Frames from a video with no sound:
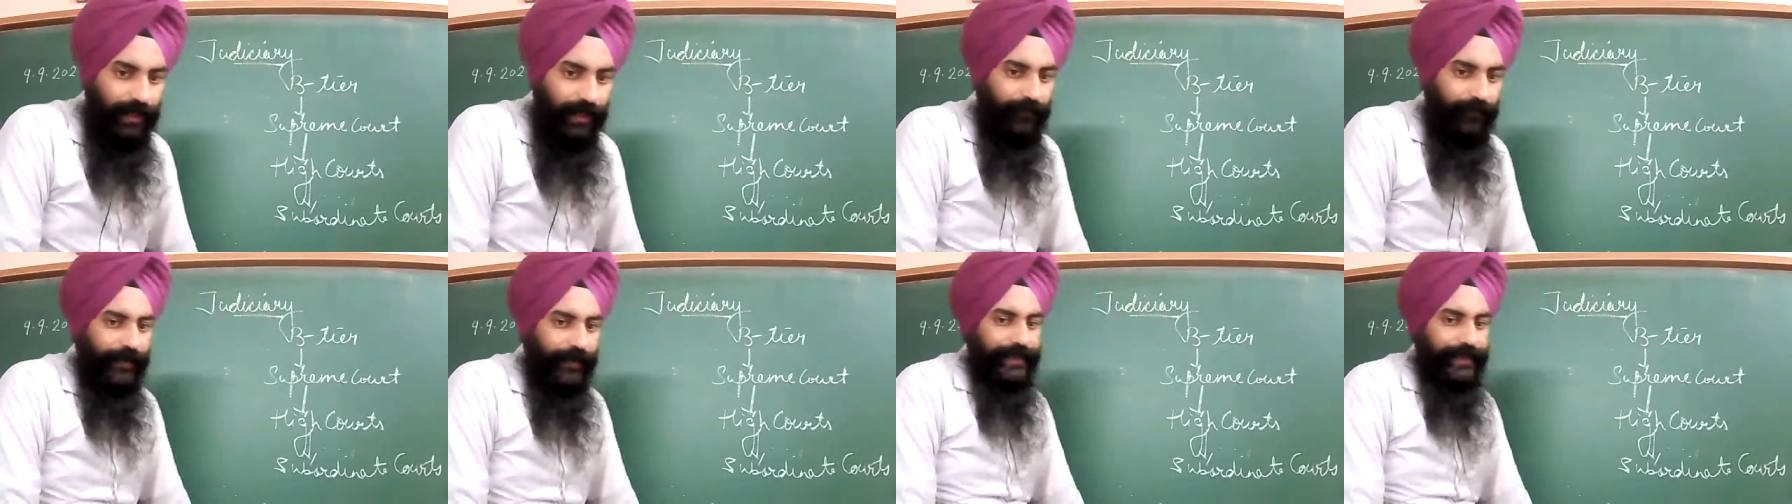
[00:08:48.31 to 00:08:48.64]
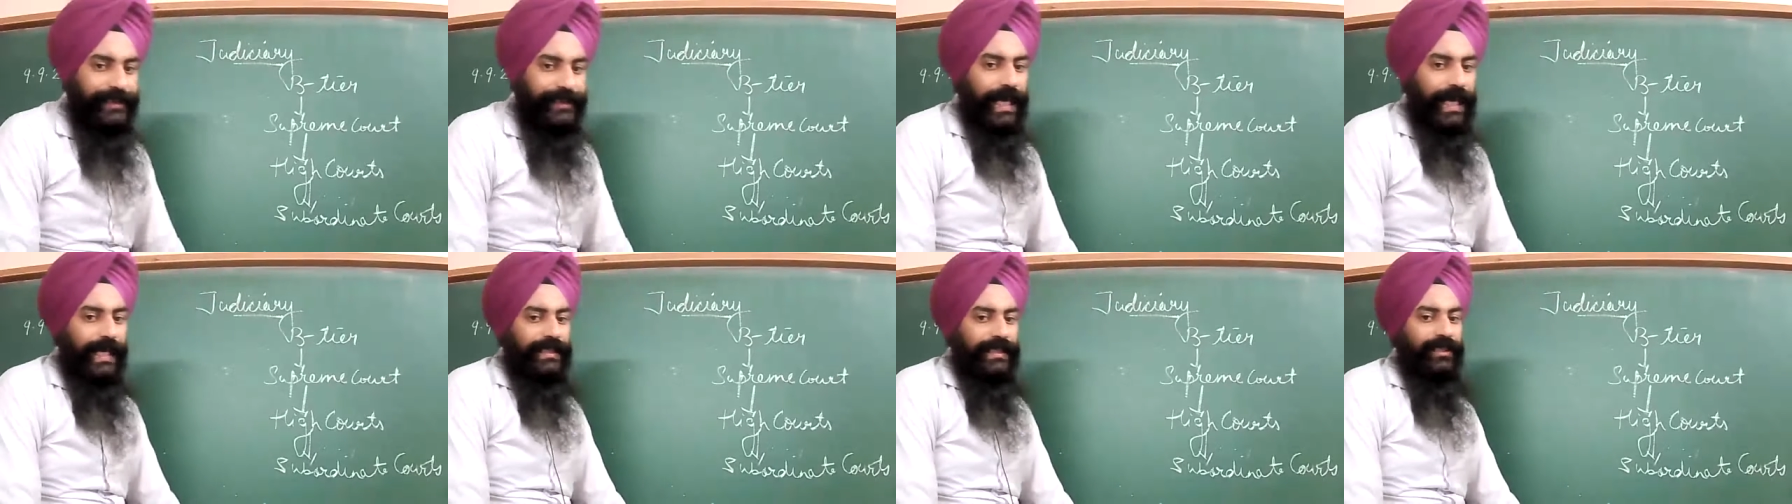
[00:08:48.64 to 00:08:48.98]
which
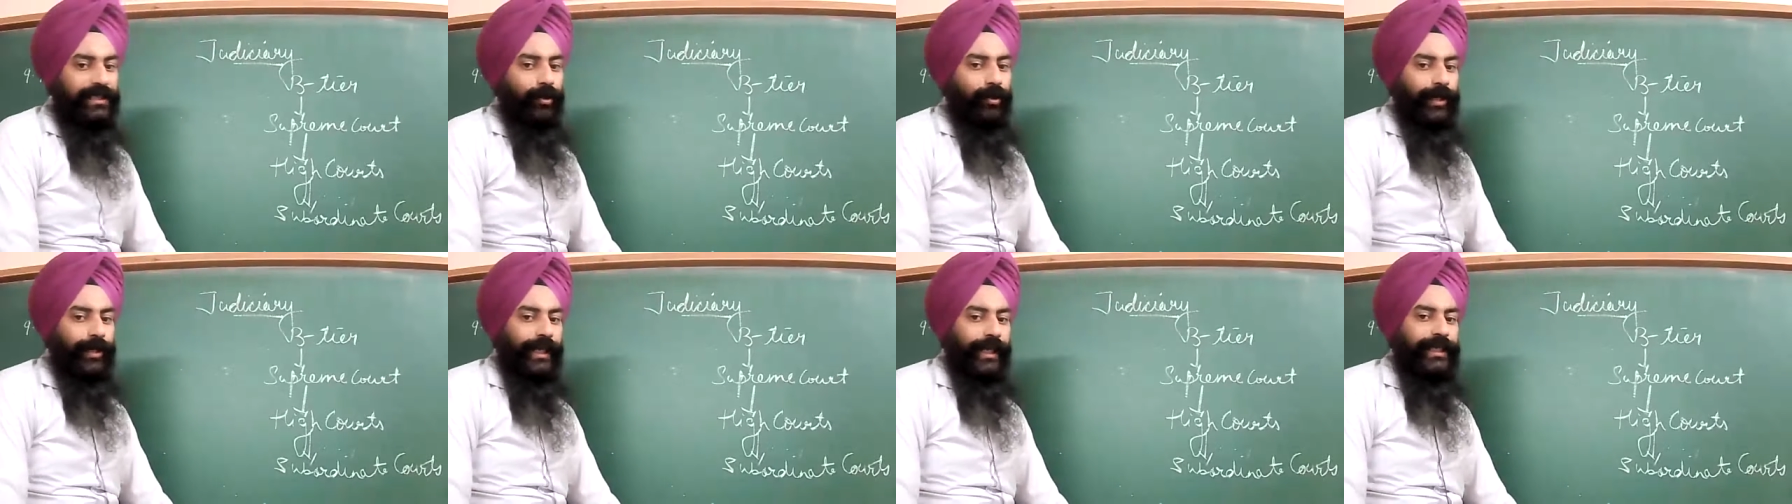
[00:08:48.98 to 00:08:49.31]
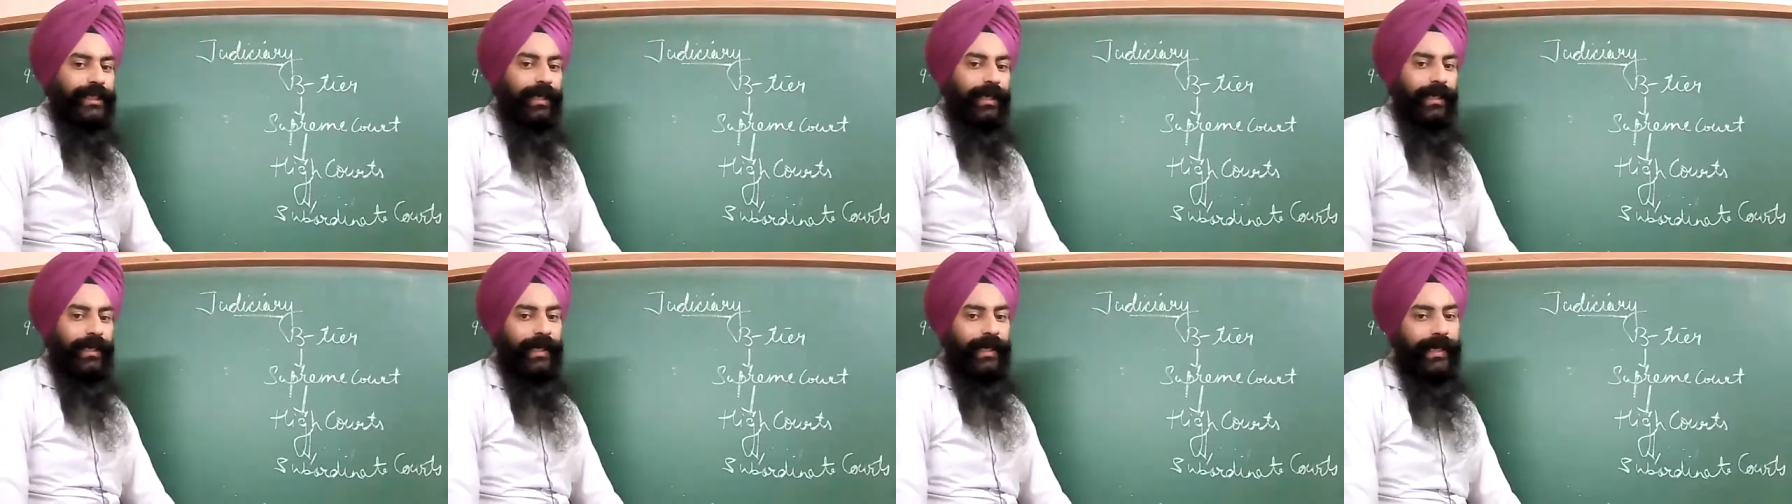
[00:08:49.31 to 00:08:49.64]
has
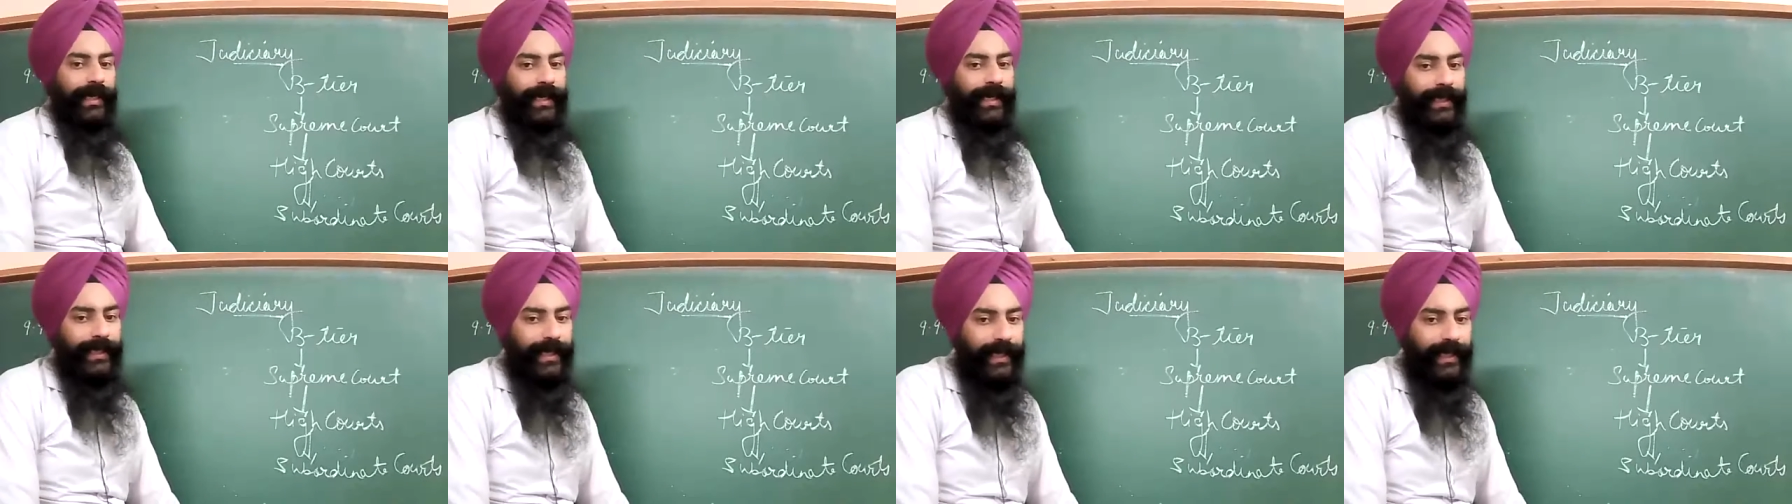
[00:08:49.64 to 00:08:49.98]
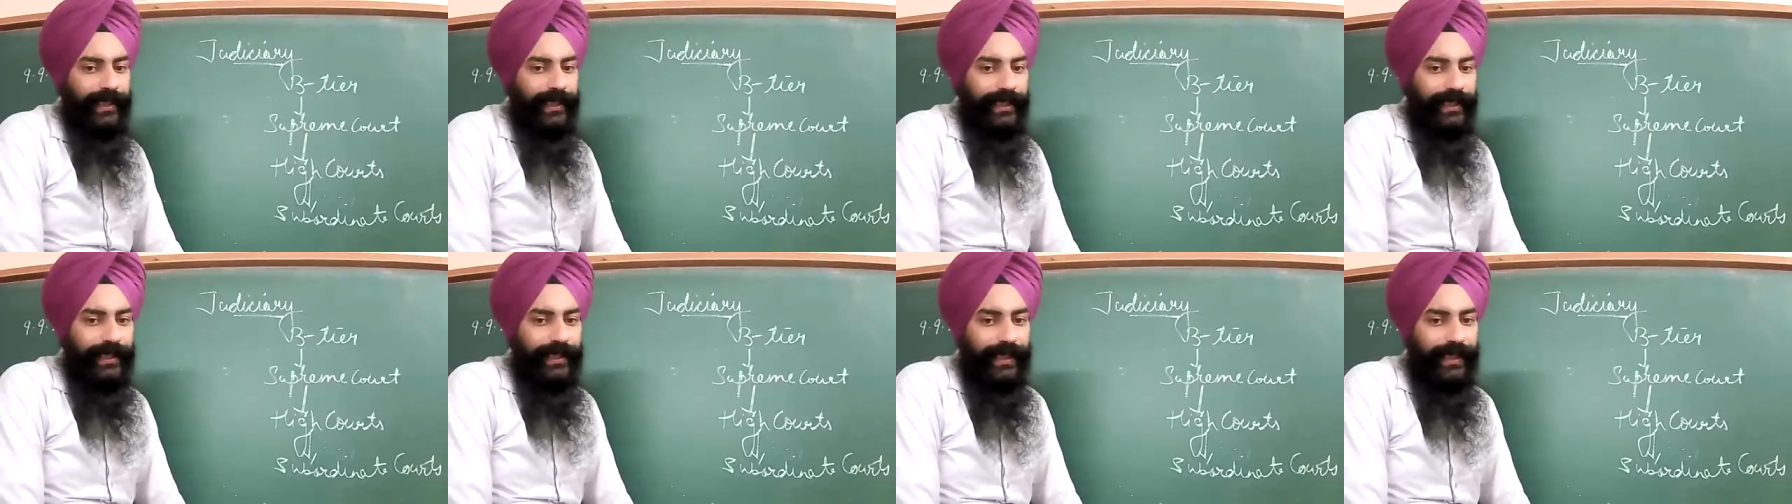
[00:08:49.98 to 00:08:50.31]
located in
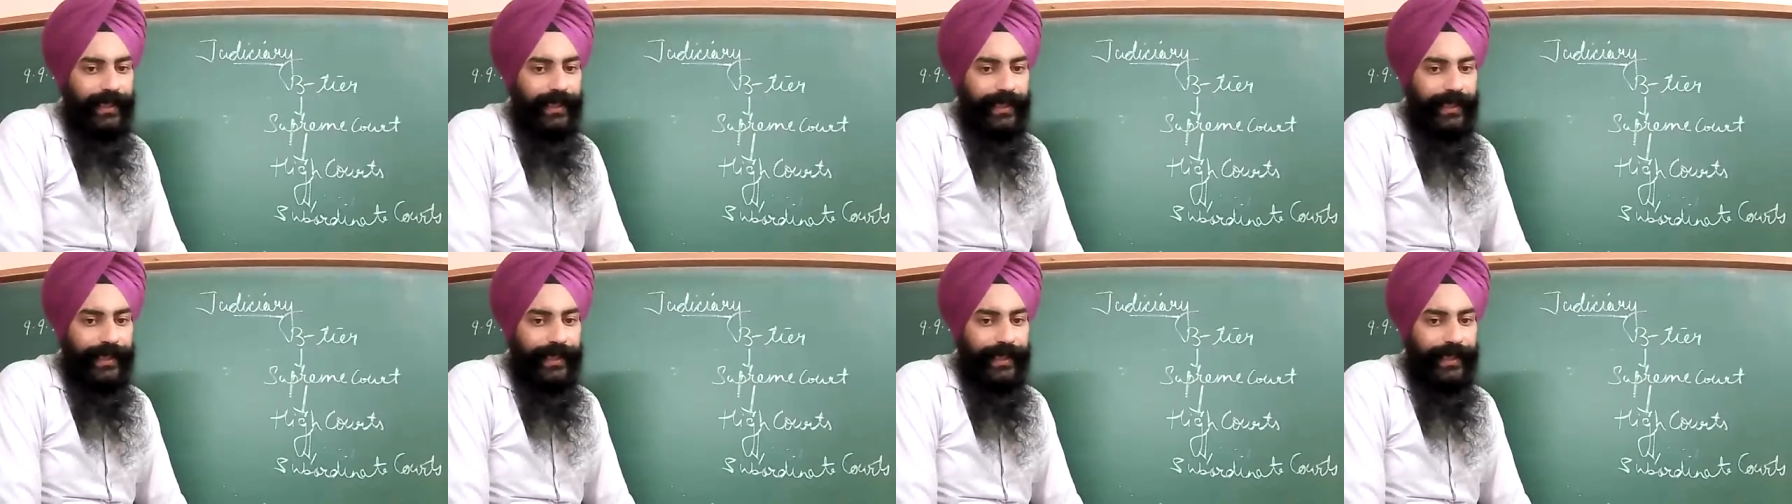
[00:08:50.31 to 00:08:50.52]
Delhi.